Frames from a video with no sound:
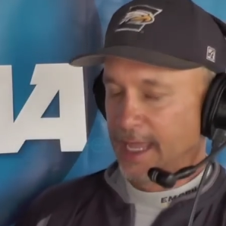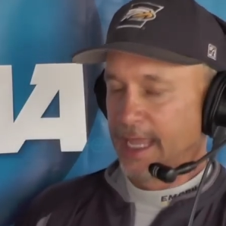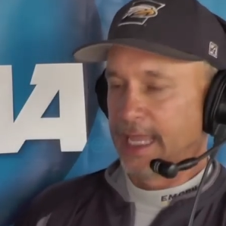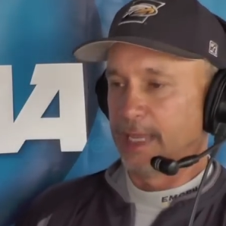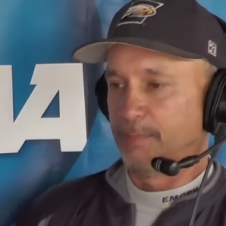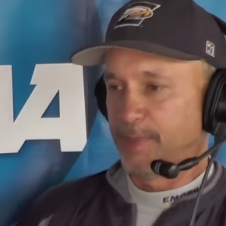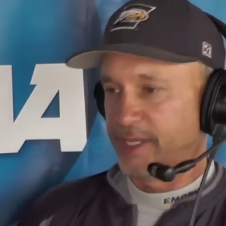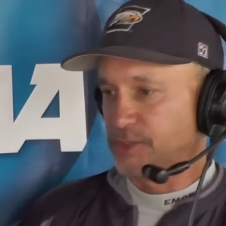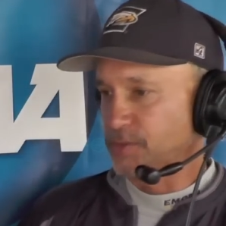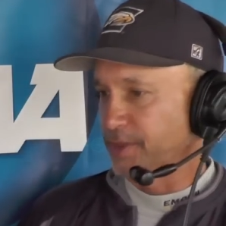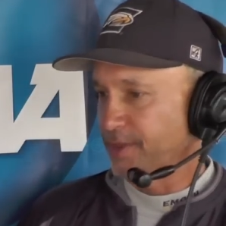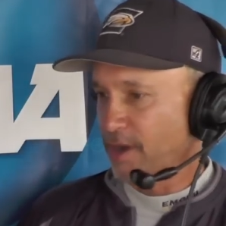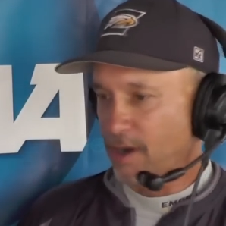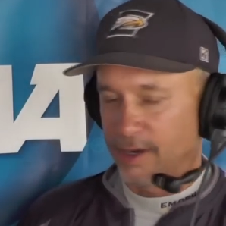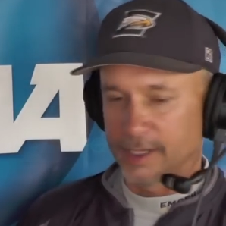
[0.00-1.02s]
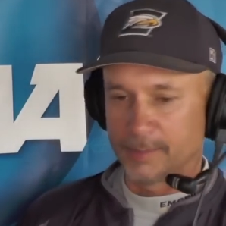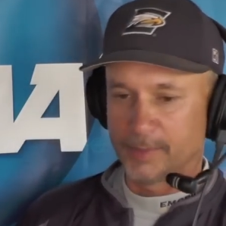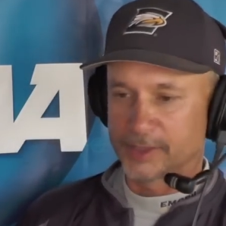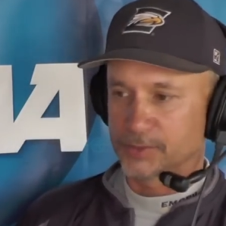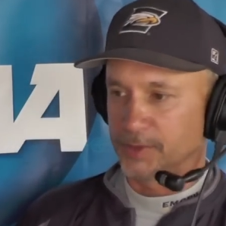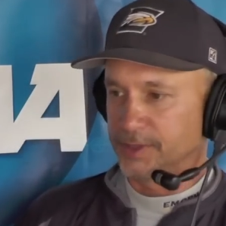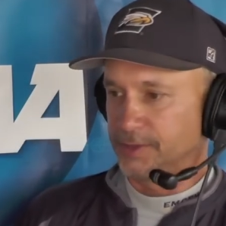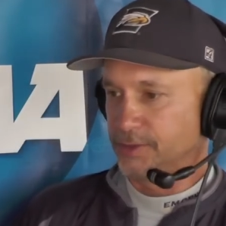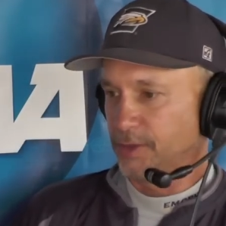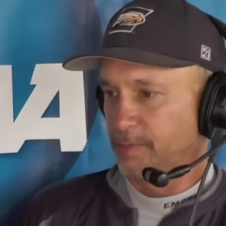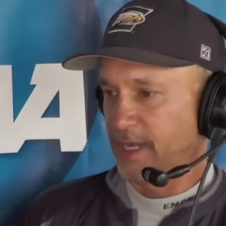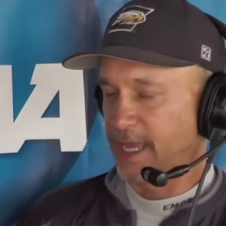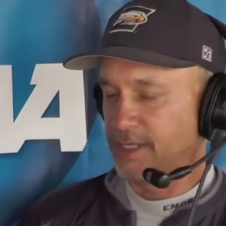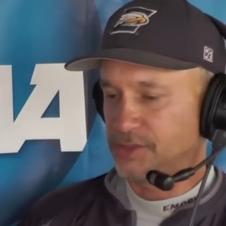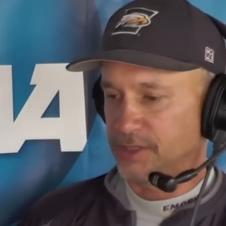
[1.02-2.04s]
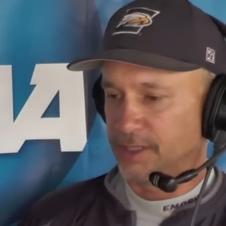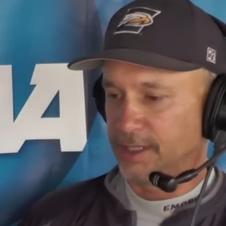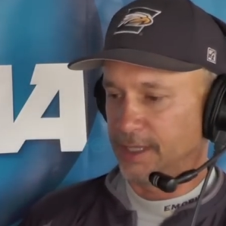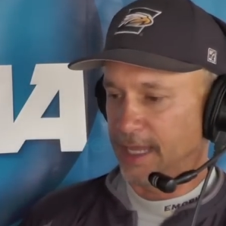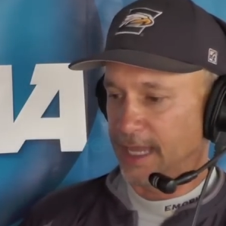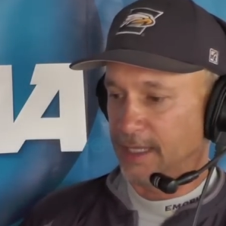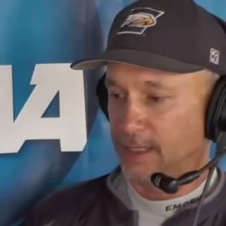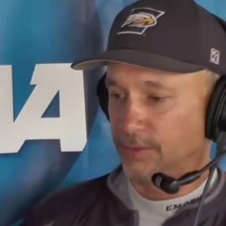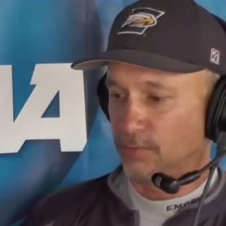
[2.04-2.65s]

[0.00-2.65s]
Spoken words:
He pitched with heart, he pitched with determination, and he